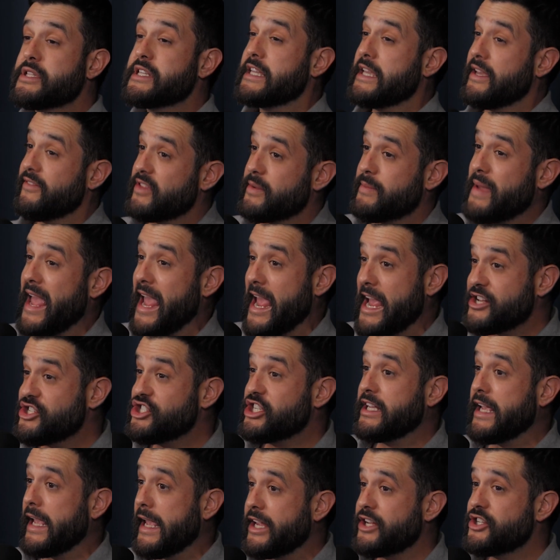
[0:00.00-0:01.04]
to give them
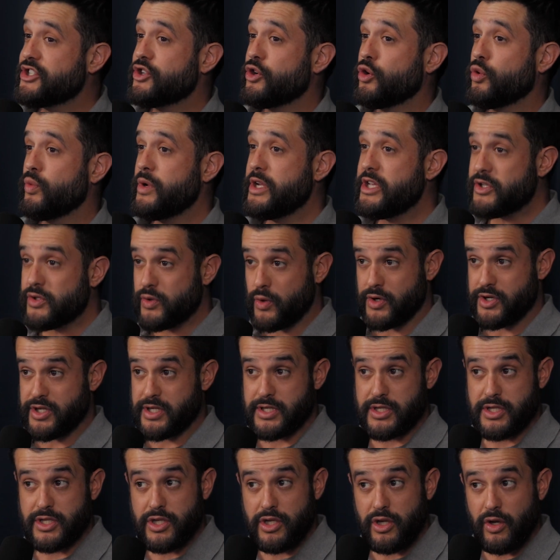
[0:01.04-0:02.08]
educational
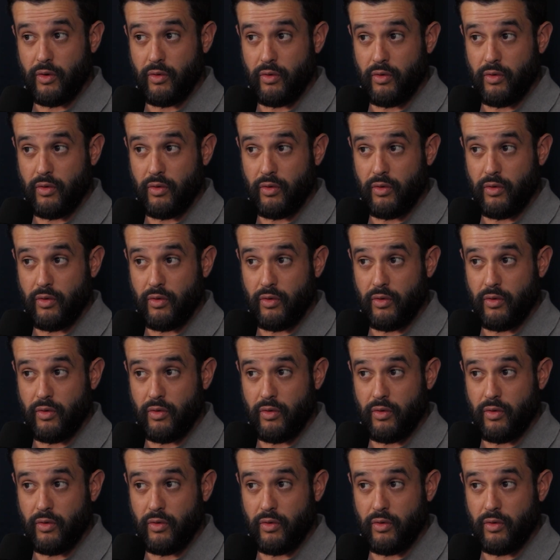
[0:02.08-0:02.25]
resources too,